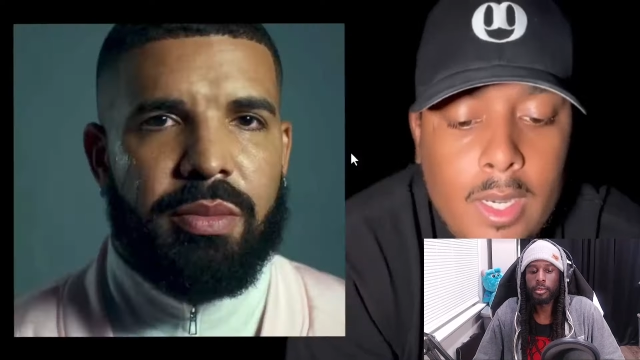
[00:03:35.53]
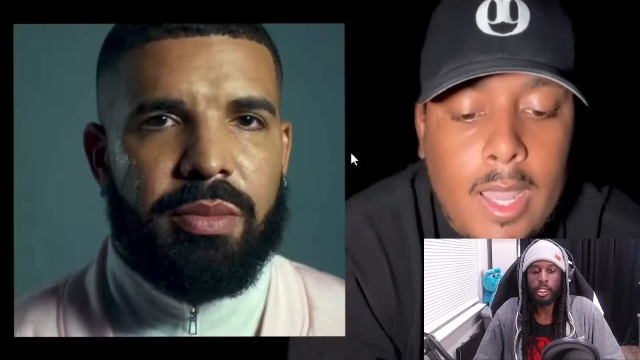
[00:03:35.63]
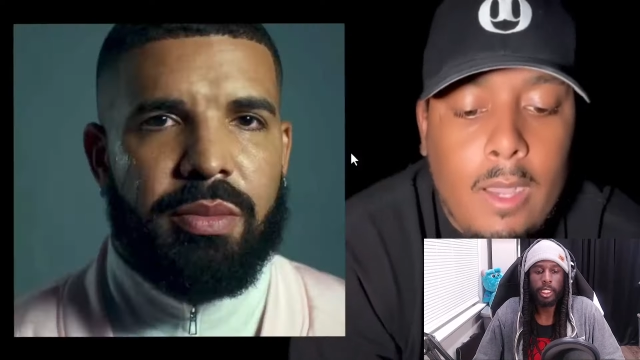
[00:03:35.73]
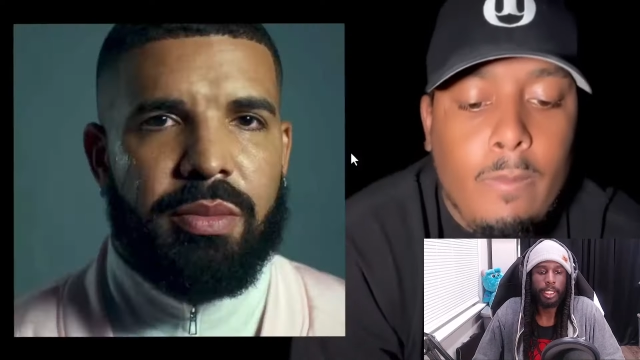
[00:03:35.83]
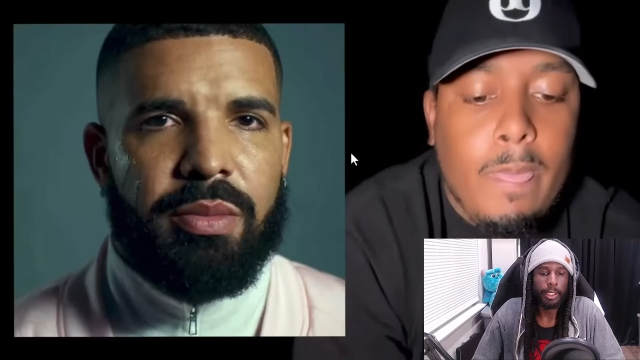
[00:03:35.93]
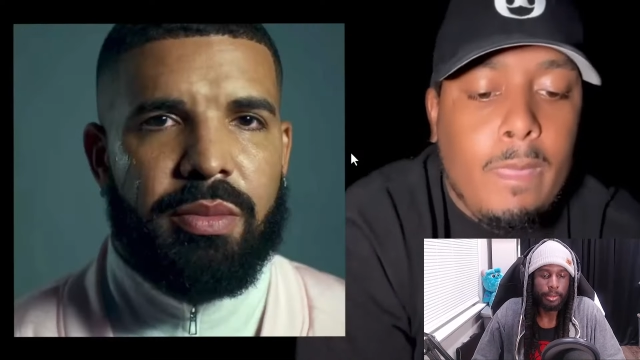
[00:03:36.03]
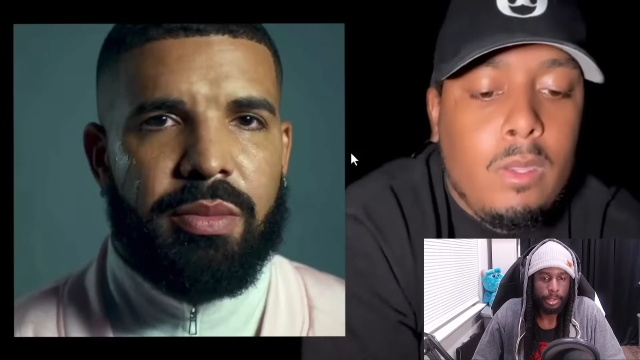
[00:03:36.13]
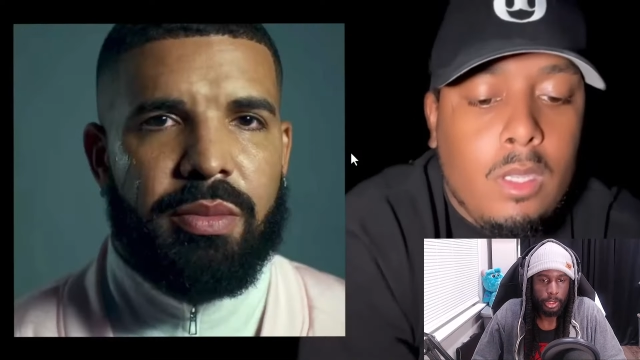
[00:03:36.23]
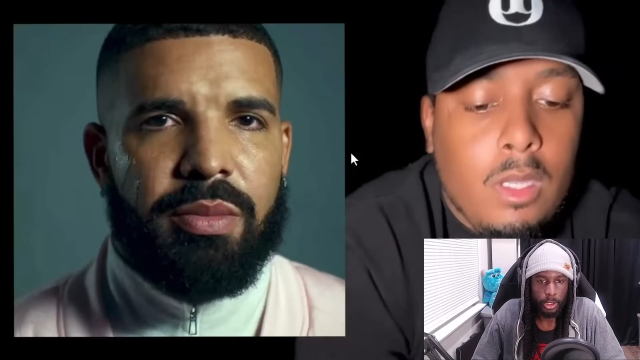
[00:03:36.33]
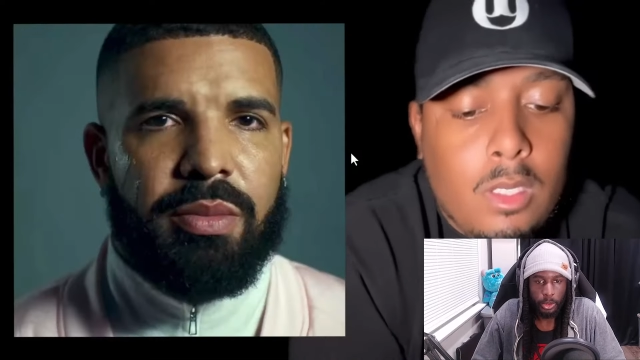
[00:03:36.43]
Speaker 1: Good. Now,
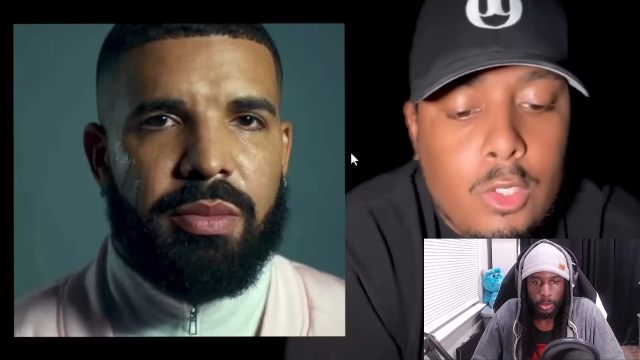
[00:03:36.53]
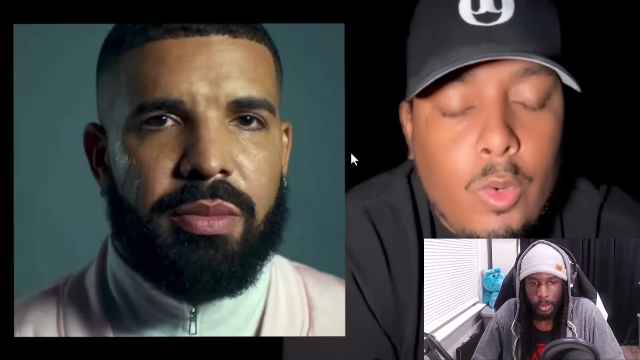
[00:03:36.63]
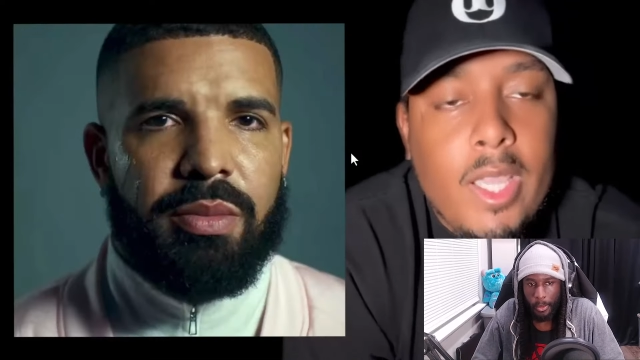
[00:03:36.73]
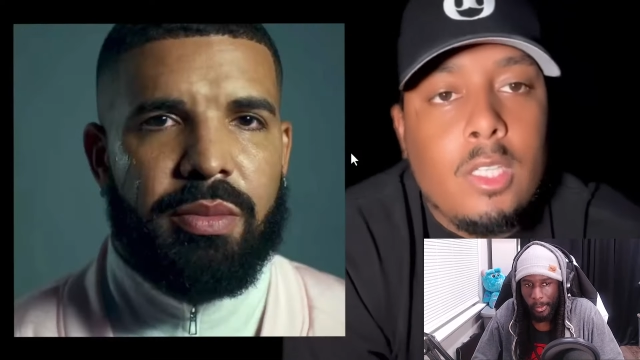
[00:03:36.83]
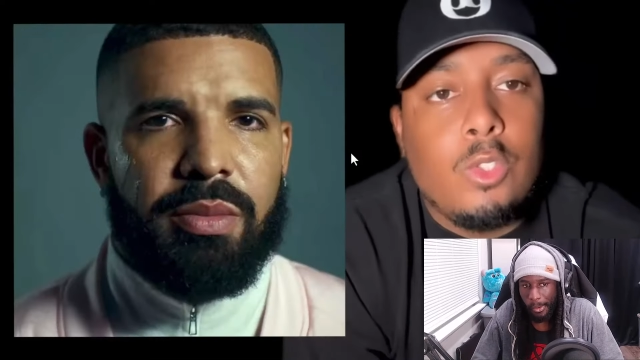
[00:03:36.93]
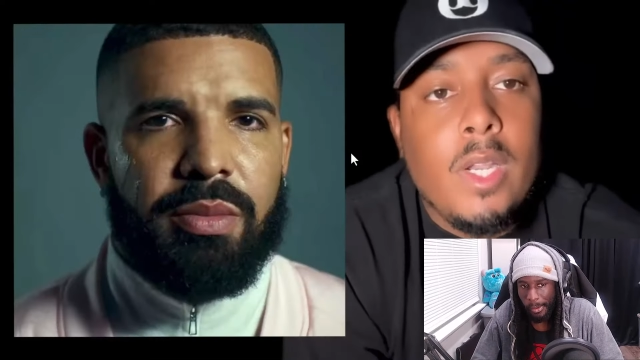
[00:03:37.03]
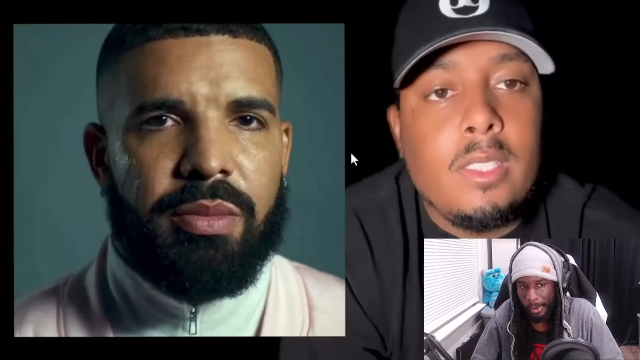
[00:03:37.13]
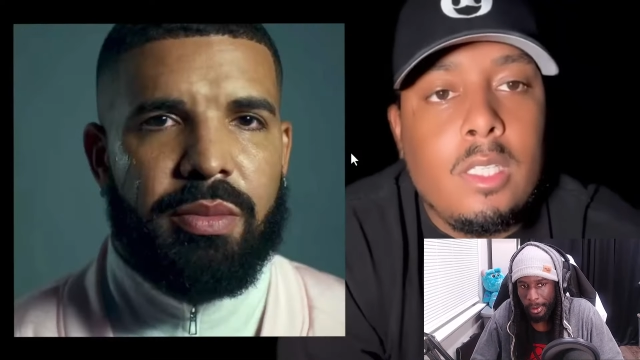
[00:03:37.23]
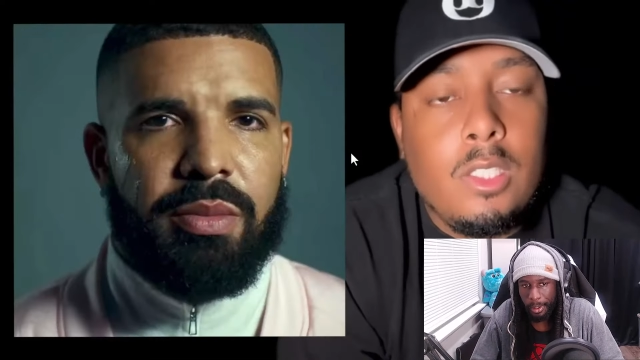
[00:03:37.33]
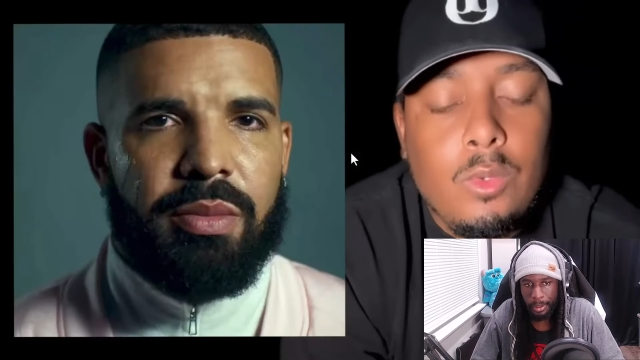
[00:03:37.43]
shoot. Drake
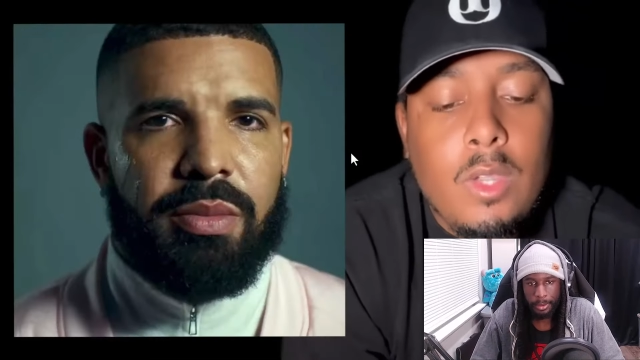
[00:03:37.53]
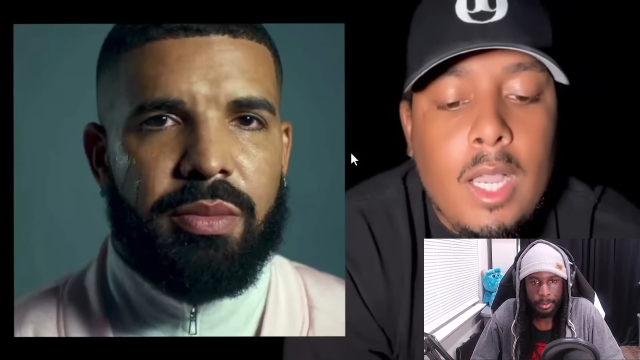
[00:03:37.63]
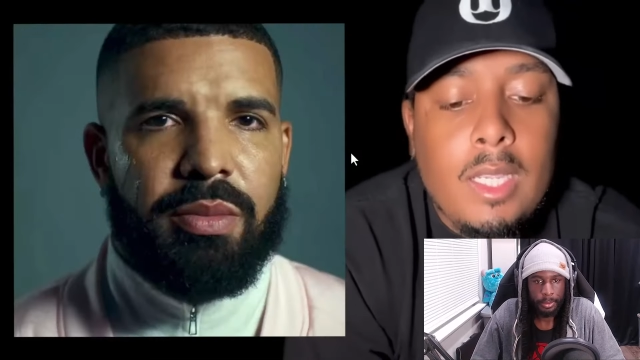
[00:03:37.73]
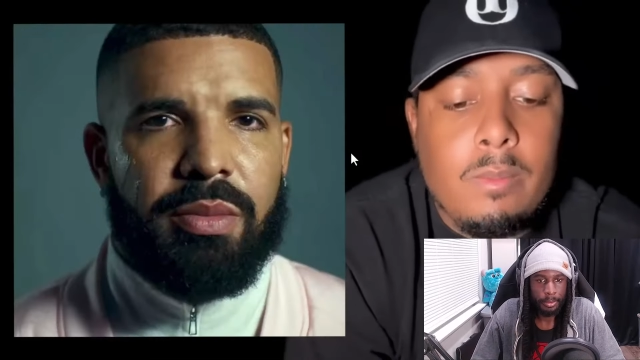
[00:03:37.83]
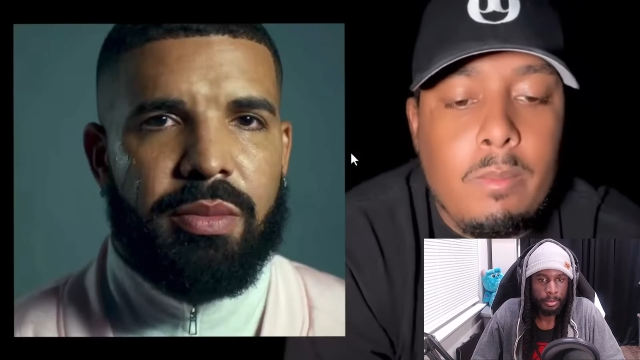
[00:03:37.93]
addressed this, you guys.